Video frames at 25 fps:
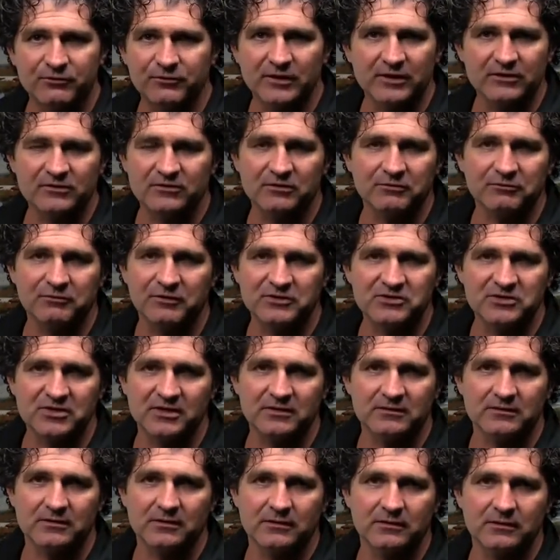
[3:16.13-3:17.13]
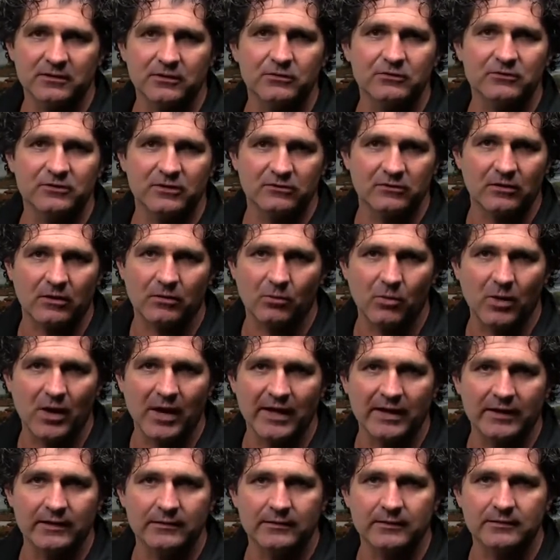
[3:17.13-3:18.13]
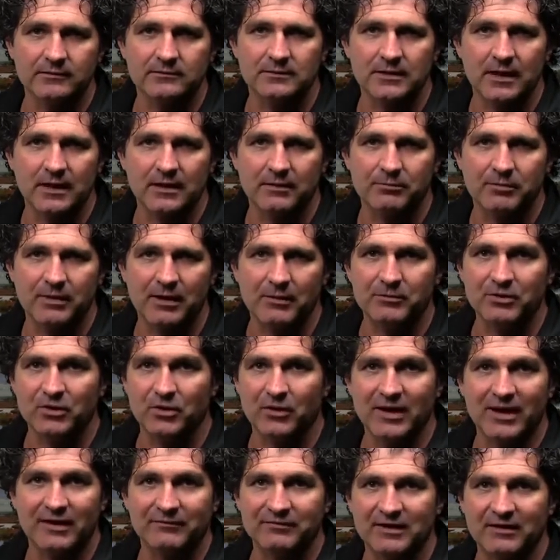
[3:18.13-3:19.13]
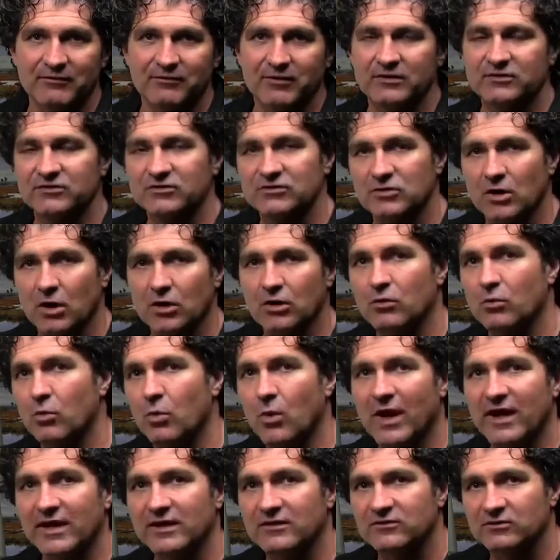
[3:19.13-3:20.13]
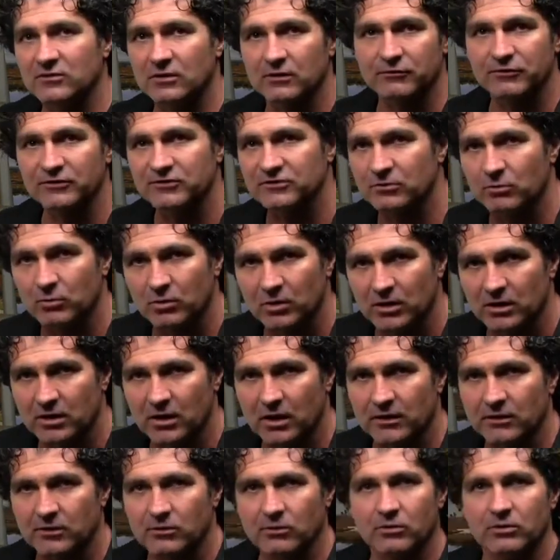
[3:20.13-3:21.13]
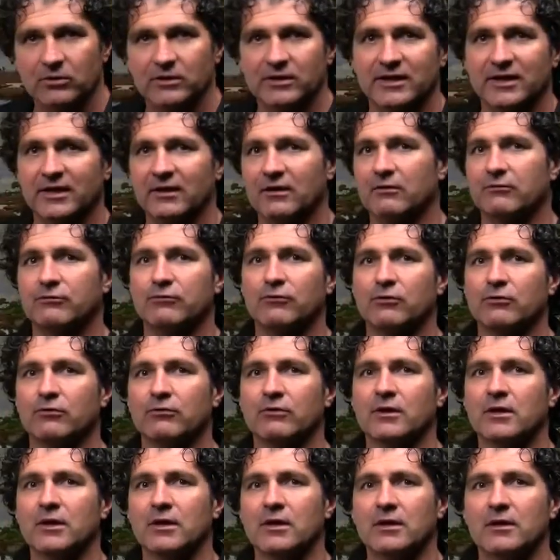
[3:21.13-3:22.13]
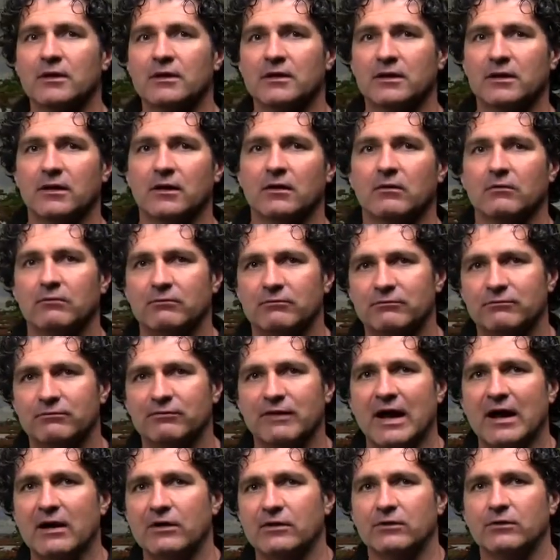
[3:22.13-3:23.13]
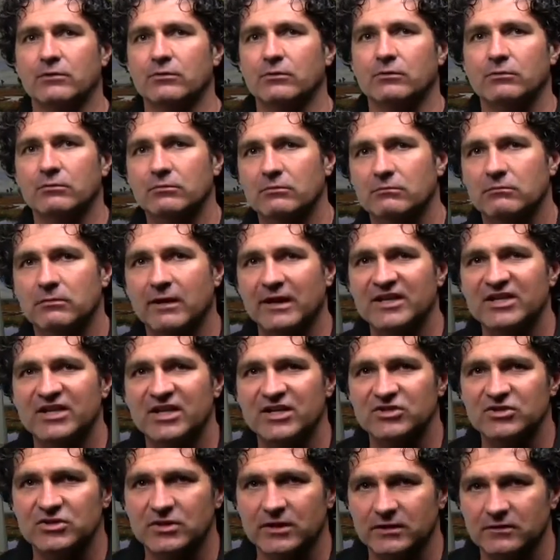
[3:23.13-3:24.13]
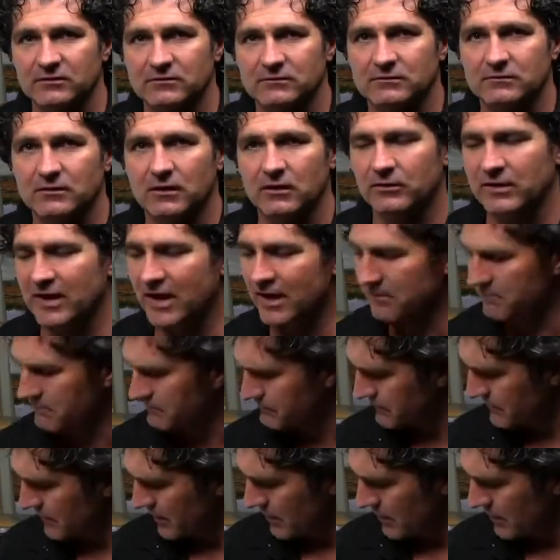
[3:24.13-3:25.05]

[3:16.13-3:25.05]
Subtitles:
It's sufficient to use as our white. It's not a problem. We don't have to have a stark white surface to work on in order to get our full, you know, value renditions, okay?